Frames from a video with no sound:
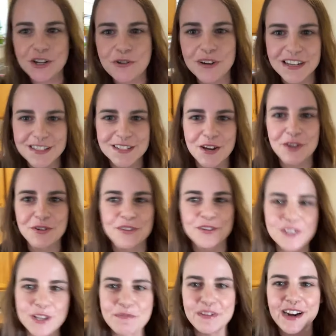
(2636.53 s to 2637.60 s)
doing soon.
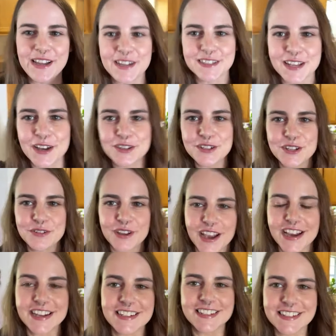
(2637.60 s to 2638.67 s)
There's something I can't tell you
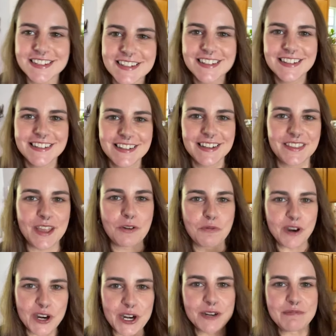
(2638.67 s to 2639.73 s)
yet that
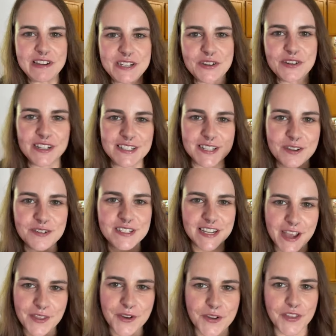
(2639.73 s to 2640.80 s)
we're going to be doing soon
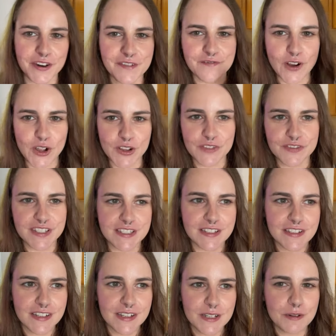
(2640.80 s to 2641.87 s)
together that involves
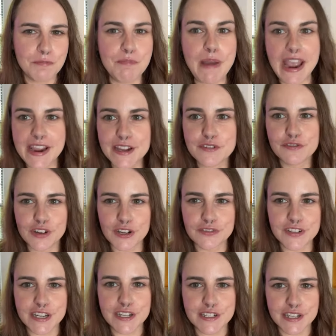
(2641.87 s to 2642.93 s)
may involve
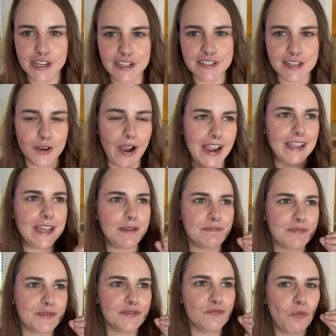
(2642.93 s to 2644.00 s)
D&D. So I
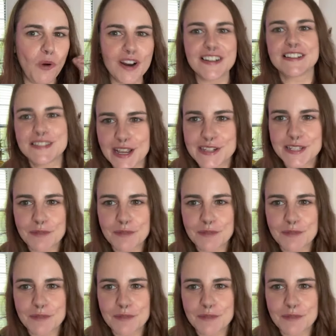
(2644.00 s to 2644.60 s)
keep wanting to say